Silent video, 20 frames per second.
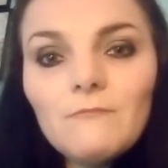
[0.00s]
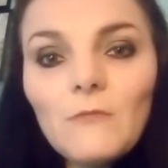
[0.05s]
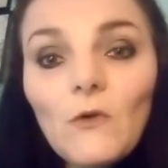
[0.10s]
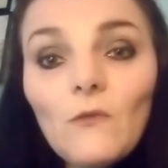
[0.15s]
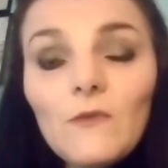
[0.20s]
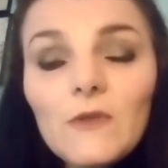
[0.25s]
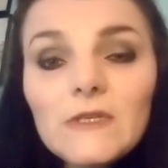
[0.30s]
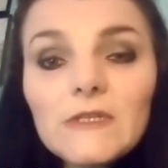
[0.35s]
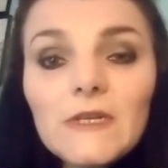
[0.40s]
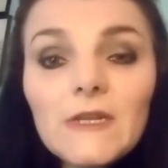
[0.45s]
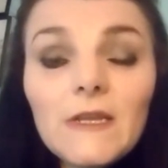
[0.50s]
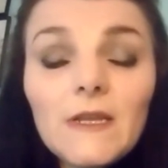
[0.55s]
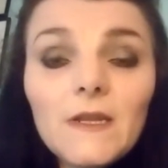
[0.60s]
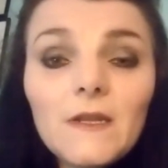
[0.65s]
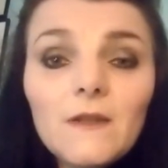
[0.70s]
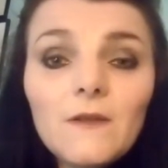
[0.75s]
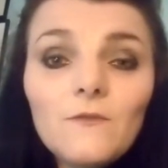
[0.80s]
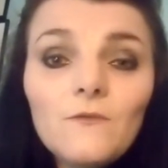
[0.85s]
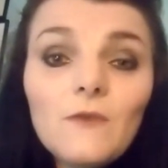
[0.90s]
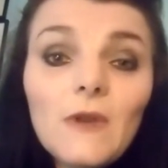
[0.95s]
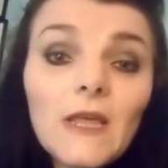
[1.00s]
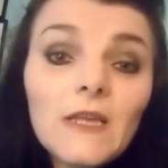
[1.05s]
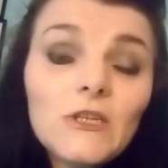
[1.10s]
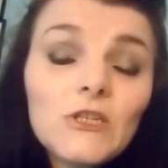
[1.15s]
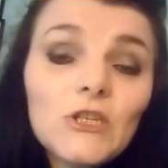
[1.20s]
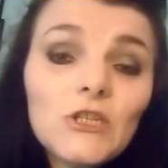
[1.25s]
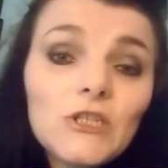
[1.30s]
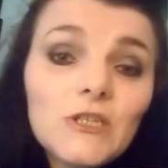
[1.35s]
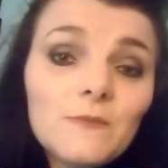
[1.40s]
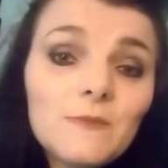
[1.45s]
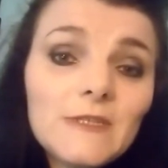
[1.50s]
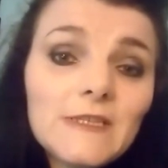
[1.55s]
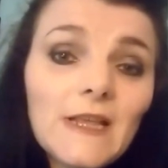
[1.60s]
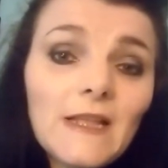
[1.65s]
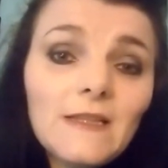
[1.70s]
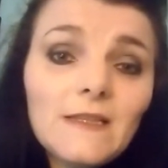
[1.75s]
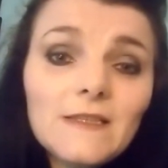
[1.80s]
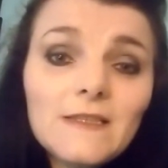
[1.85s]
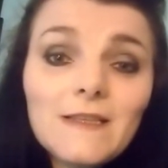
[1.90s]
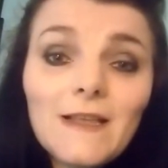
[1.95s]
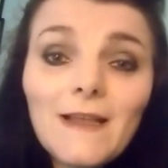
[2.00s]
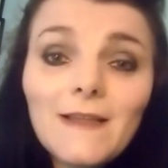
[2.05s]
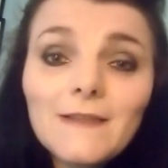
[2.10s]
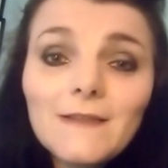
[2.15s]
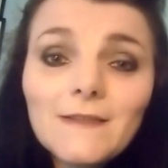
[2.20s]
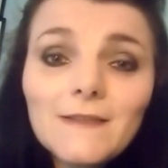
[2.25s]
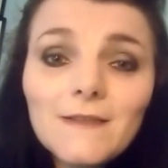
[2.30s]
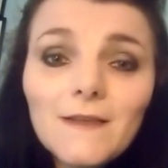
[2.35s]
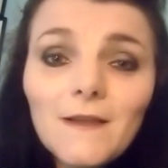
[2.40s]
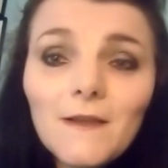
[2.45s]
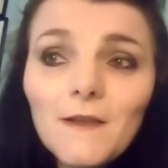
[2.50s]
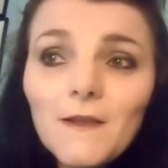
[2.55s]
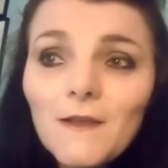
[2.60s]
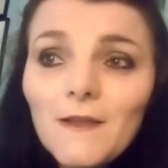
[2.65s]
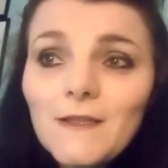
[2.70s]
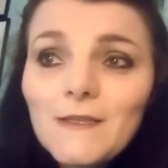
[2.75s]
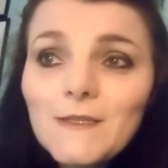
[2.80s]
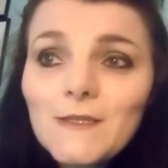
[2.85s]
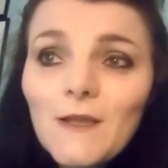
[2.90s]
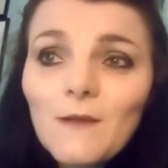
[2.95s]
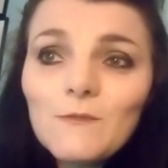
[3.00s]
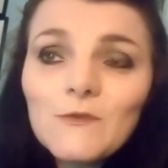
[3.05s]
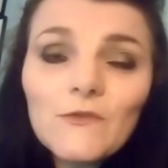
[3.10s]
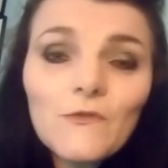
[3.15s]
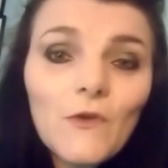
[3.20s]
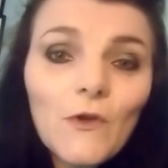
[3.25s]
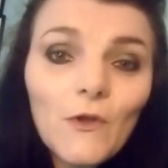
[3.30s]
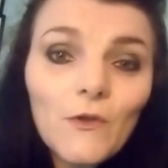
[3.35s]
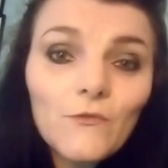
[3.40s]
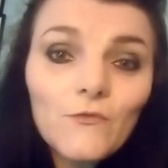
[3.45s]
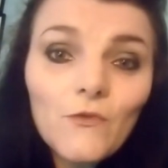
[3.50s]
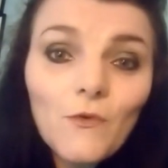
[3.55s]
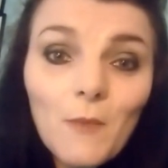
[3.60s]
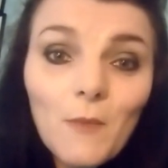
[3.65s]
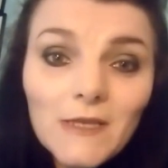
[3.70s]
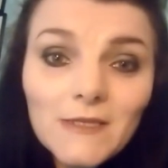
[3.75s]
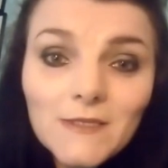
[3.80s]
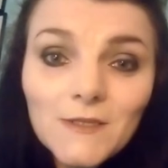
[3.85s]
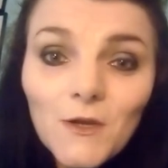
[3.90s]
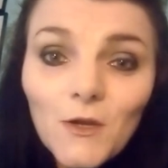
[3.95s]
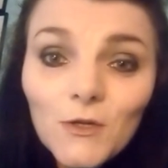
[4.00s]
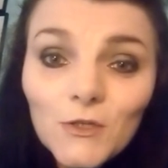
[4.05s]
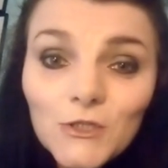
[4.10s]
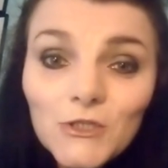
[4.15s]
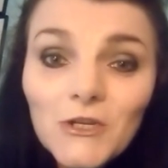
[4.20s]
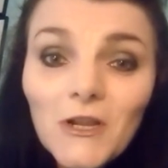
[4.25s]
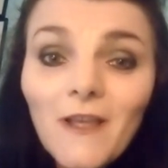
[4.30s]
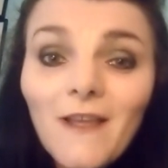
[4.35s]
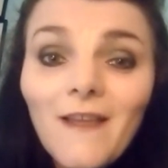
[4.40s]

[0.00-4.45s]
obviously in relationship sense and in terms of going for a massage,